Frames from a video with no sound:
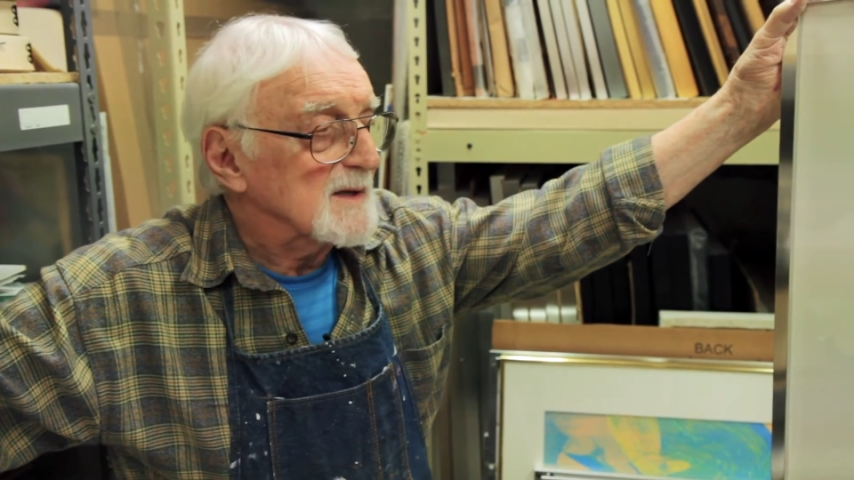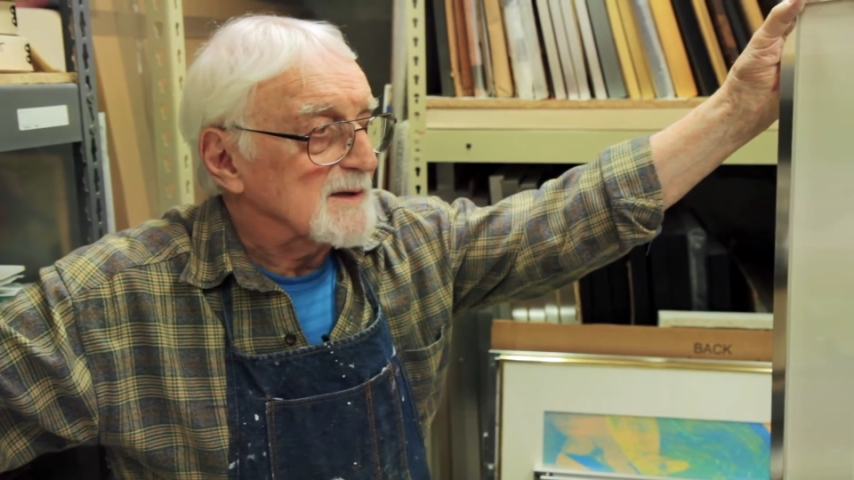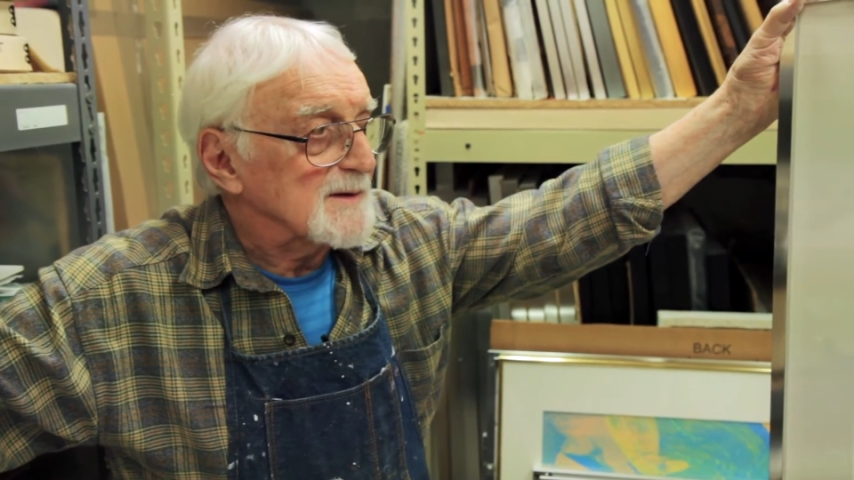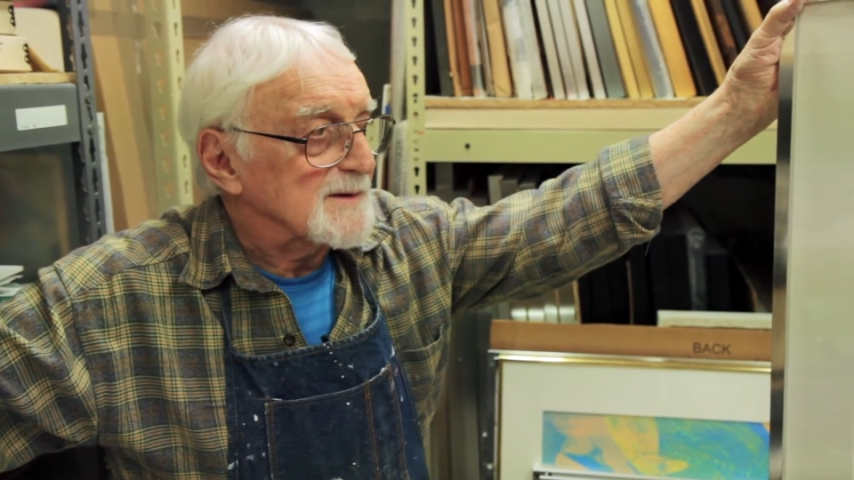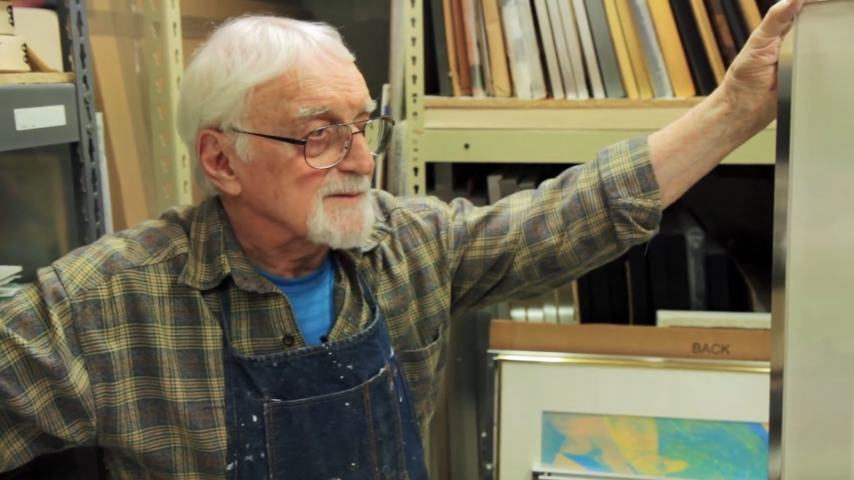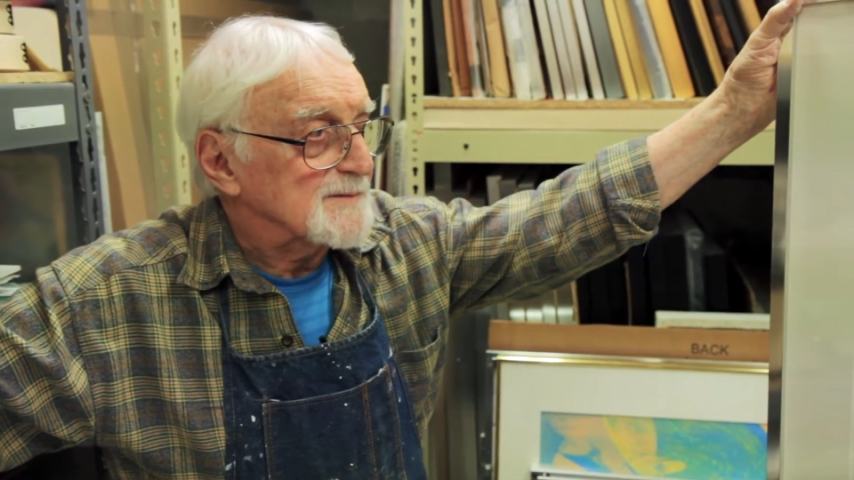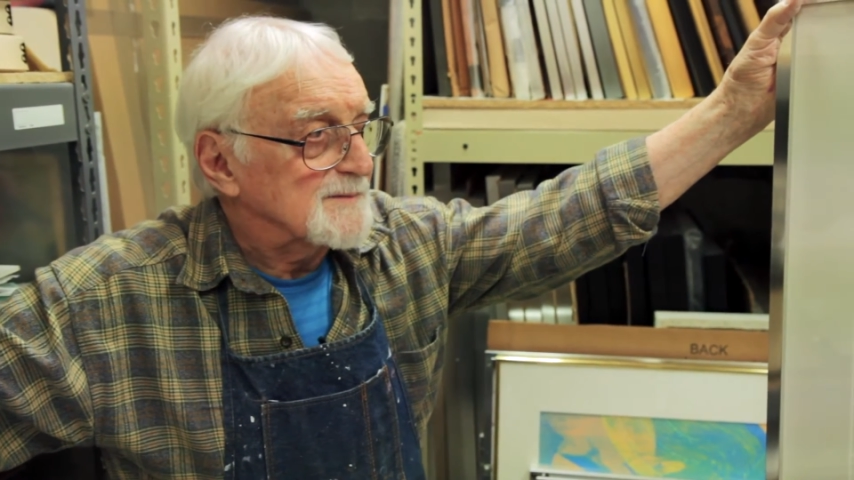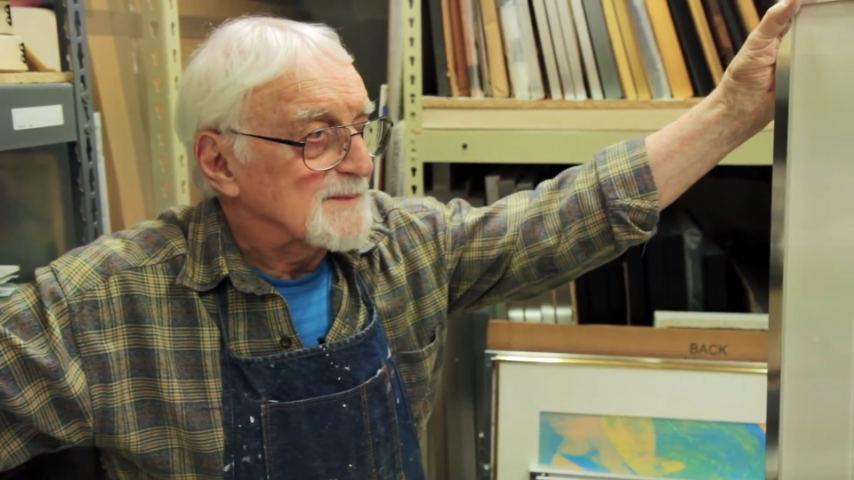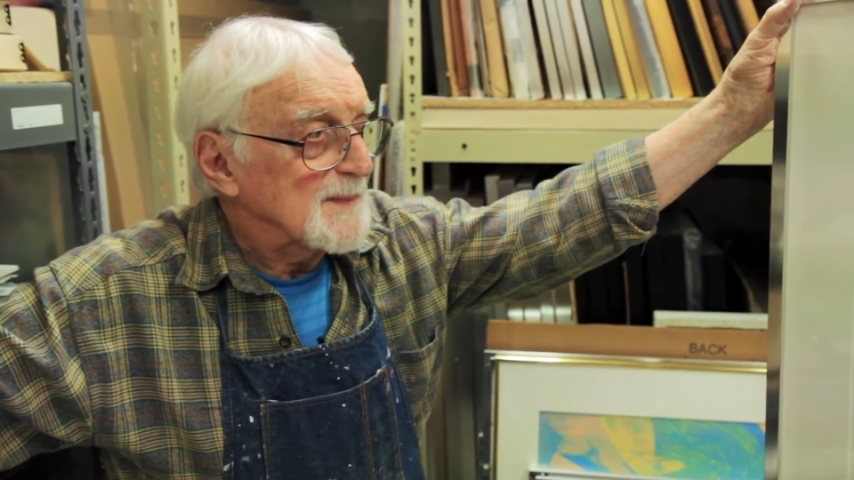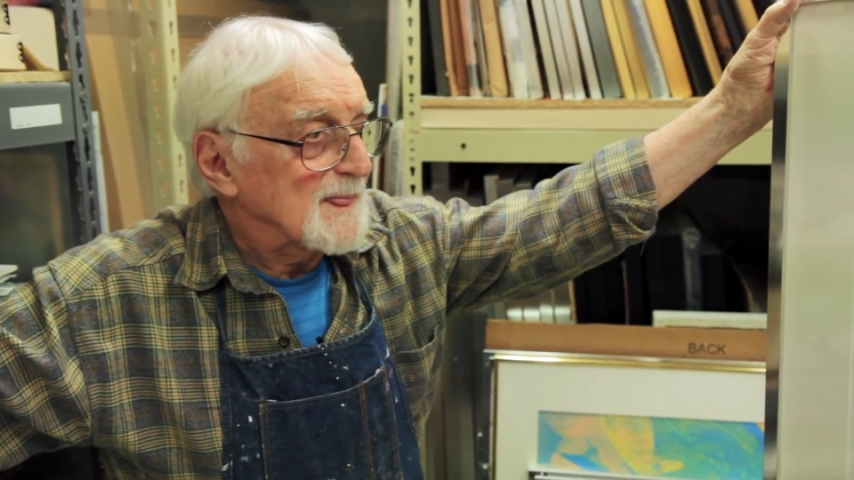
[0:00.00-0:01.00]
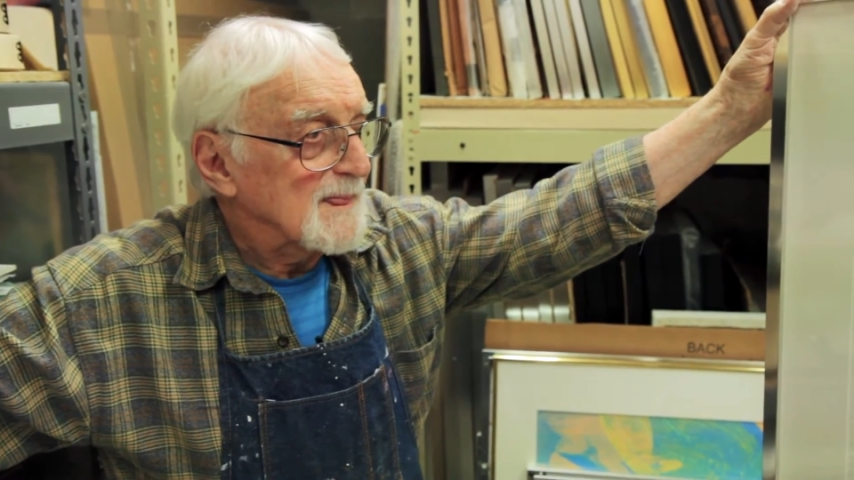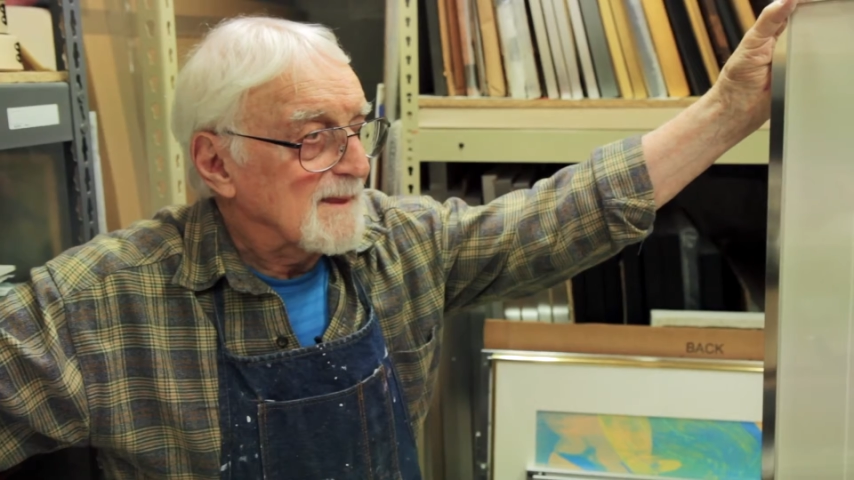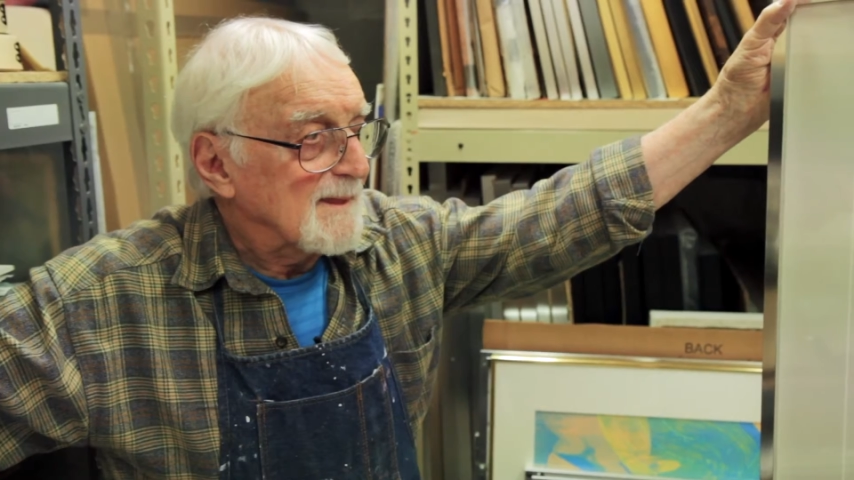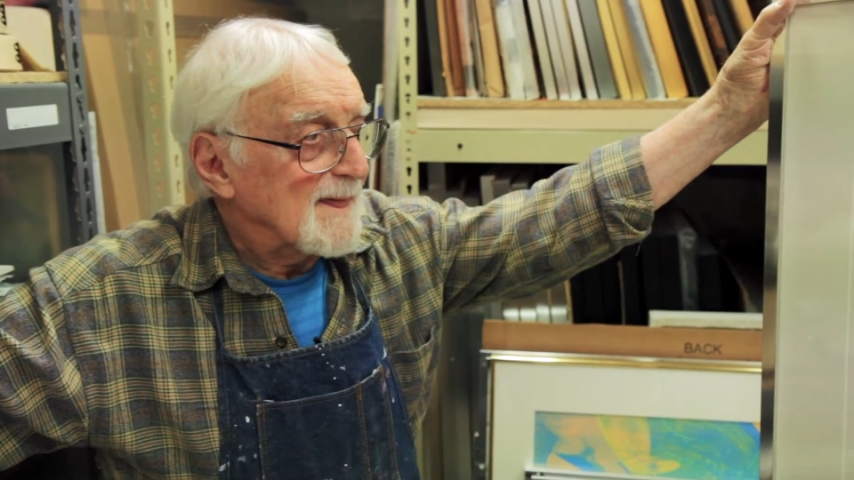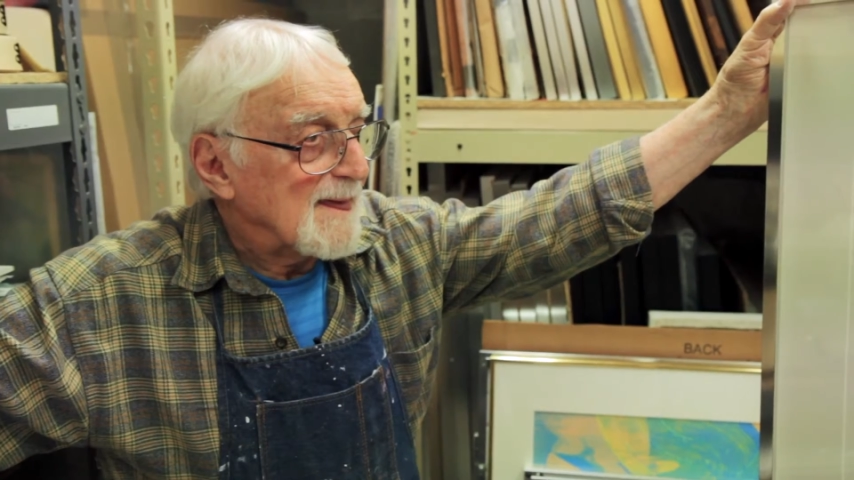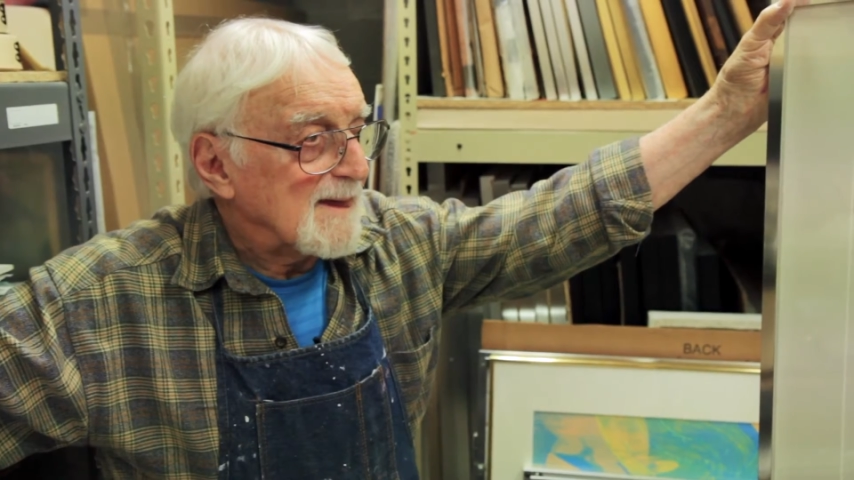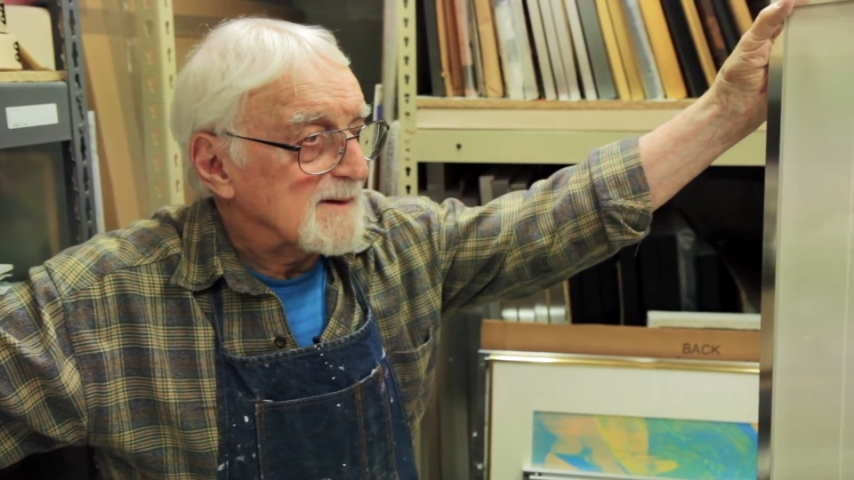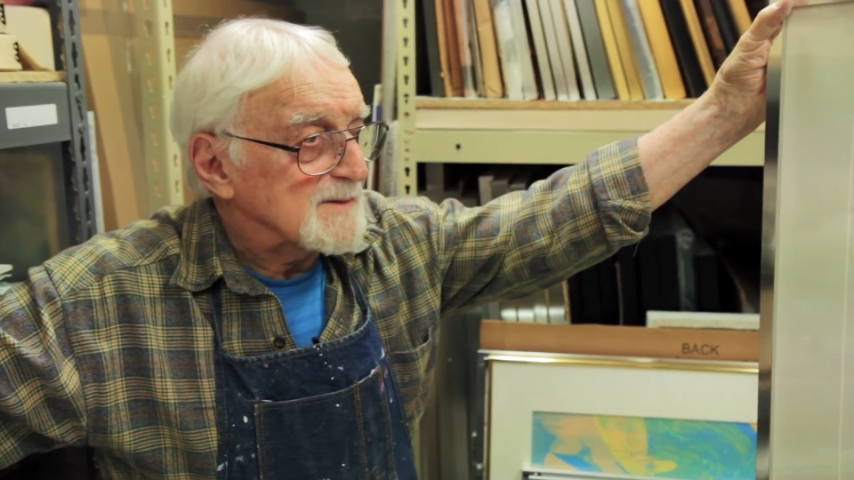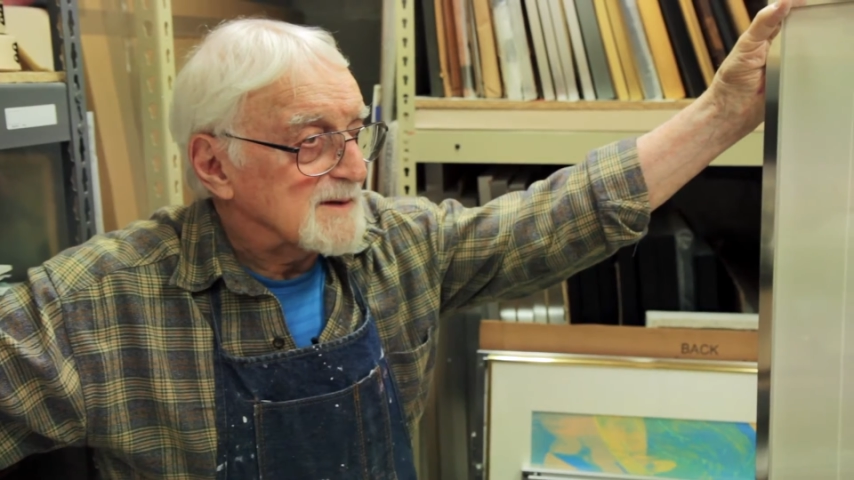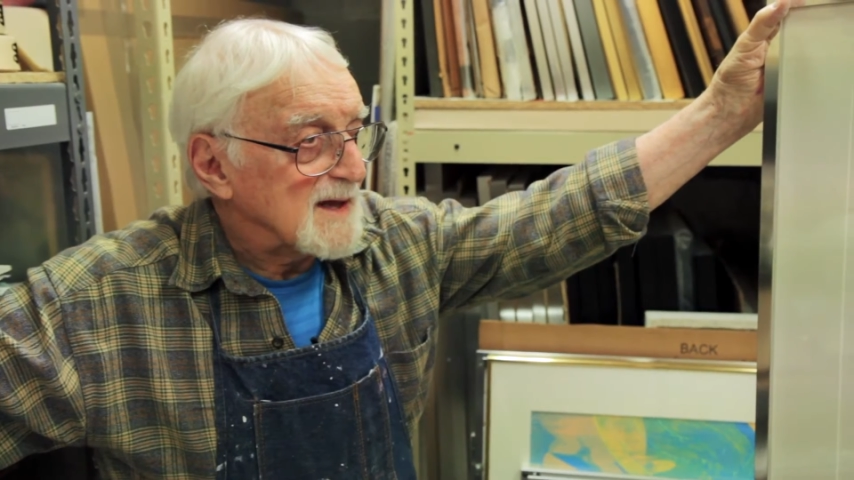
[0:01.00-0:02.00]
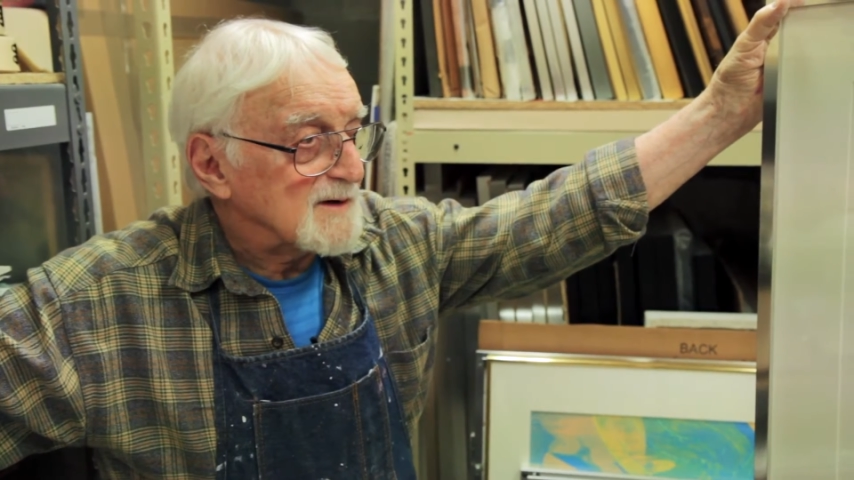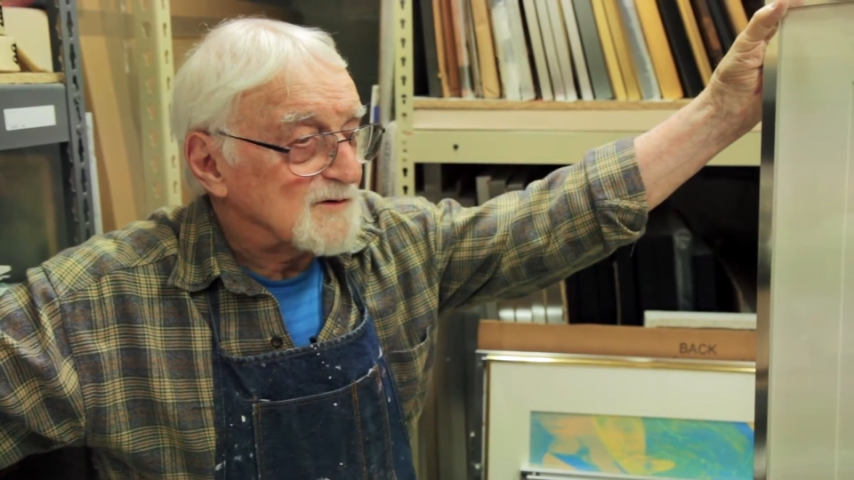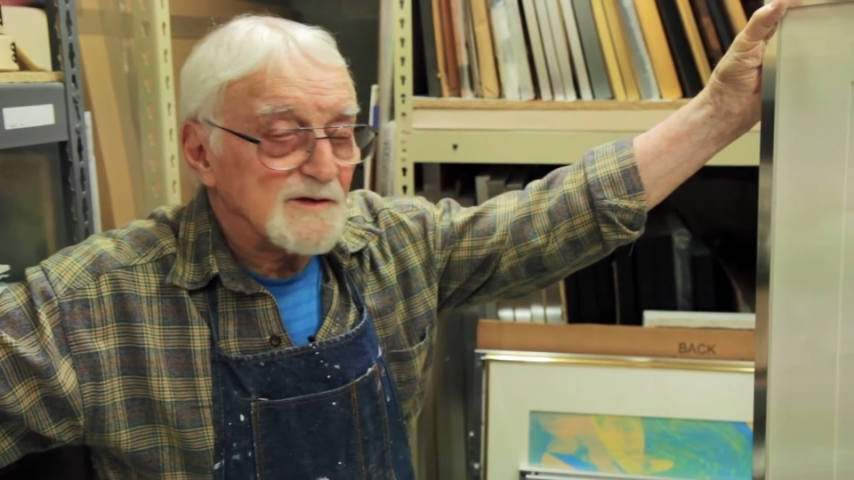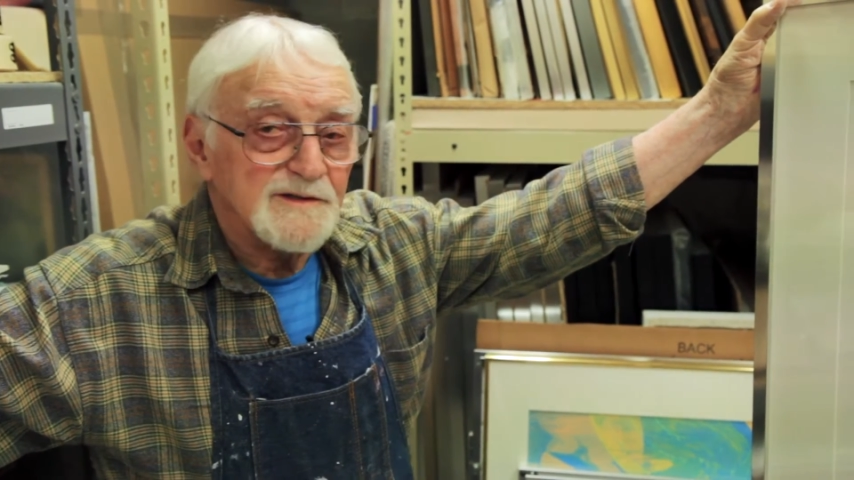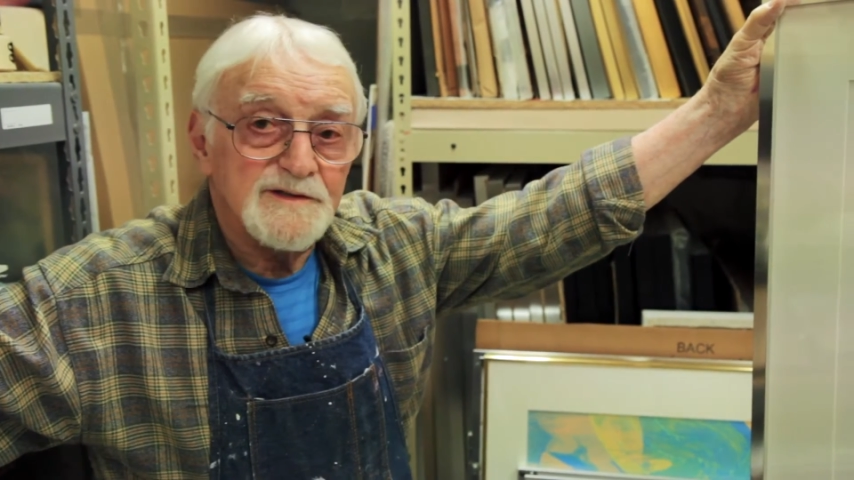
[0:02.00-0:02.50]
uh, actually